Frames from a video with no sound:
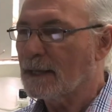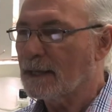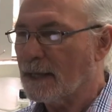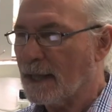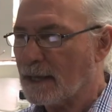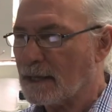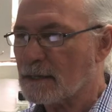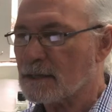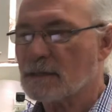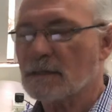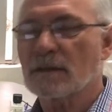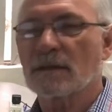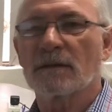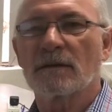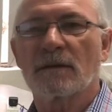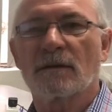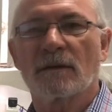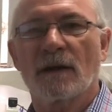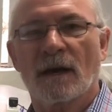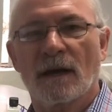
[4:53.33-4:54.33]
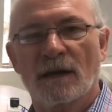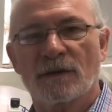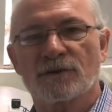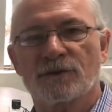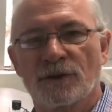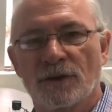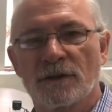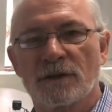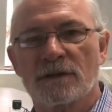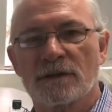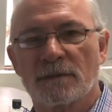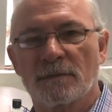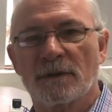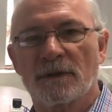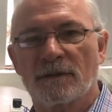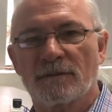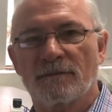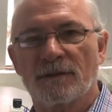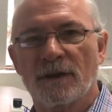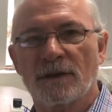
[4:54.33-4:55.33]
next I'll show you some of
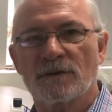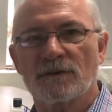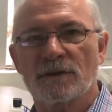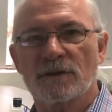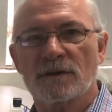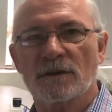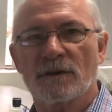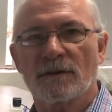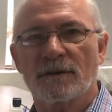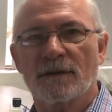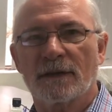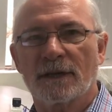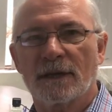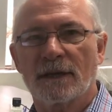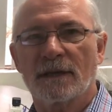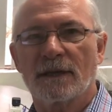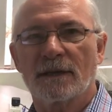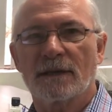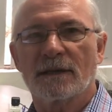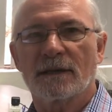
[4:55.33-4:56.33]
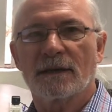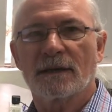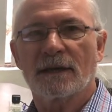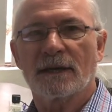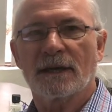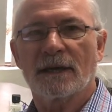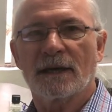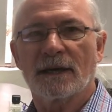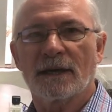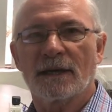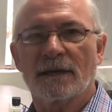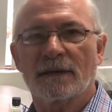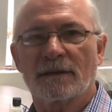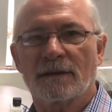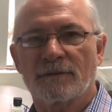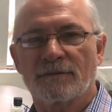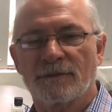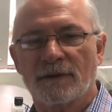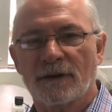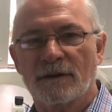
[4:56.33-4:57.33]
the features on the
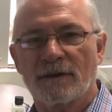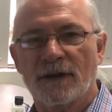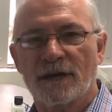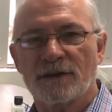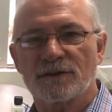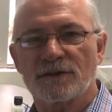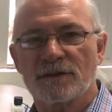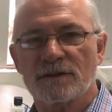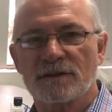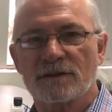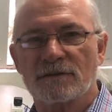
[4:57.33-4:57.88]
configuration